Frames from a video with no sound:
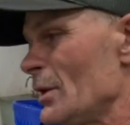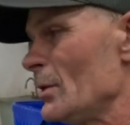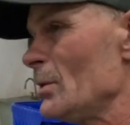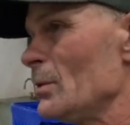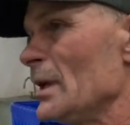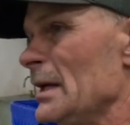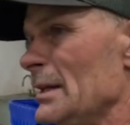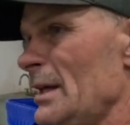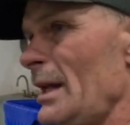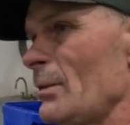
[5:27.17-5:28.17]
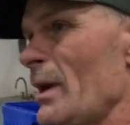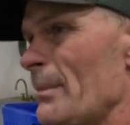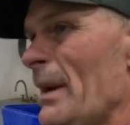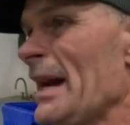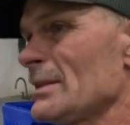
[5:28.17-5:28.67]
So then they
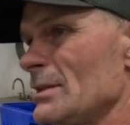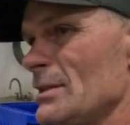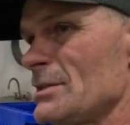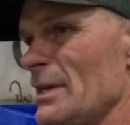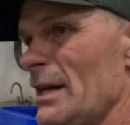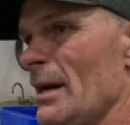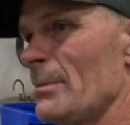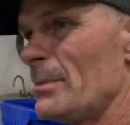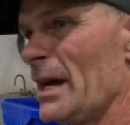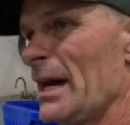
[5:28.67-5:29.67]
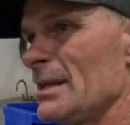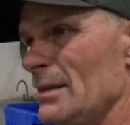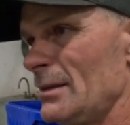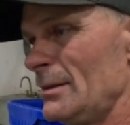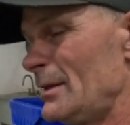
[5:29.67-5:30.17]
went back to the setup
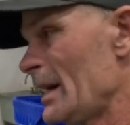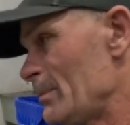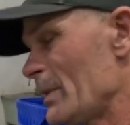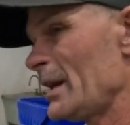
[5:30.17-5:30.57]
that